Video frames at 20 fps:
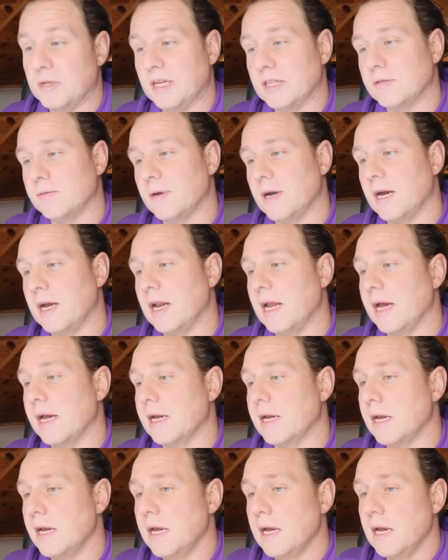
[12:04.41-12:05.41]
That's why I
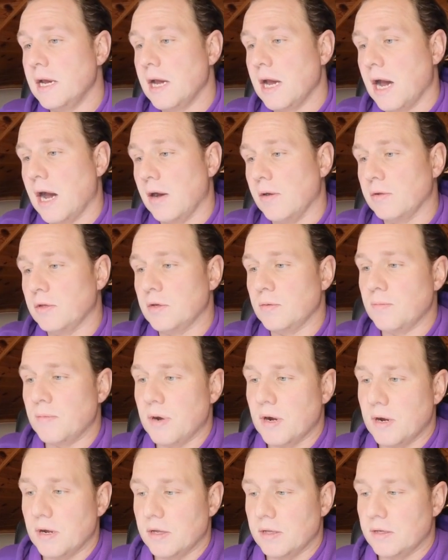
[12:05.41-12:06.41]
like how
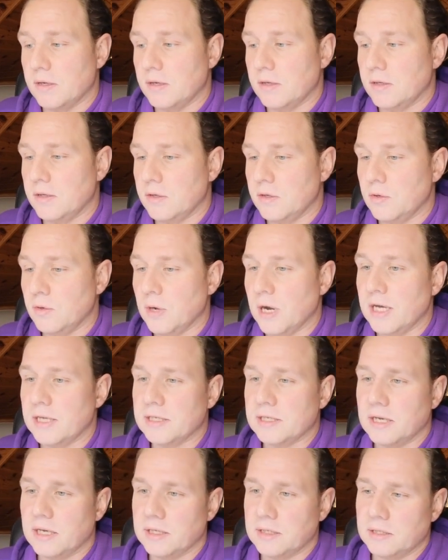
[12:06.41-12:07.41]
the
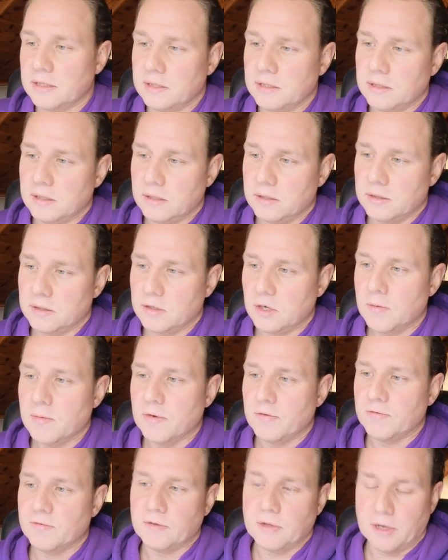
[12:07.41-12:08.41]
US has some
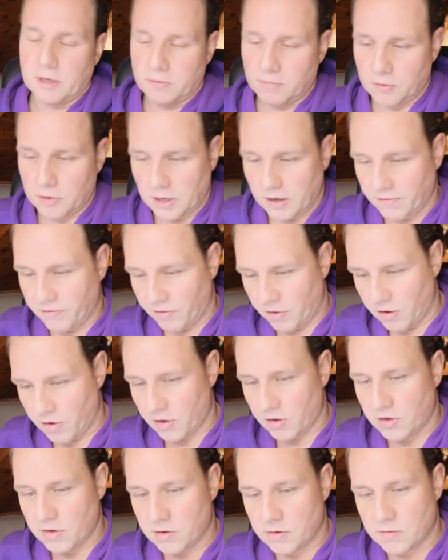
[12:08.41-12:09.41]
of like what I've
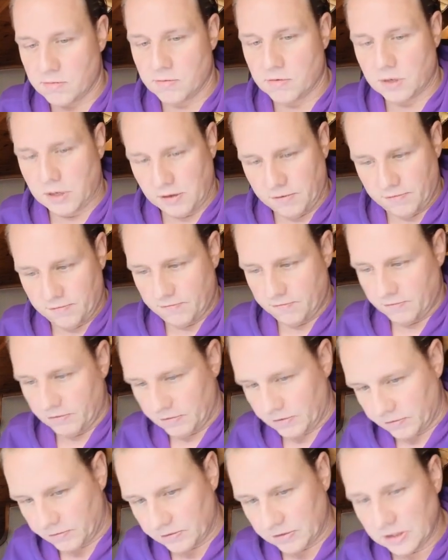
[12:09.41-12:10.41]
heard or what
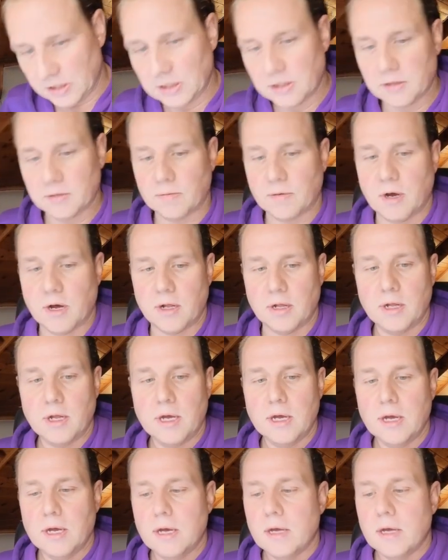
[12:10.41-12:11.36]
I've seen as well.